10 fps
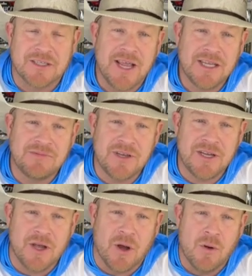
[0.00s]
Today's
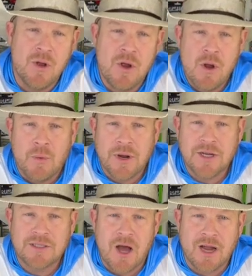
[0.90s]
video, we're
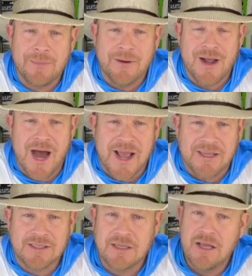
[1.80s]
going to talk about
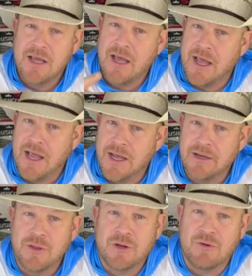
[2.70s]
ice and
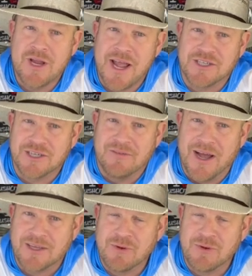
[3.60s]
the creation of ice.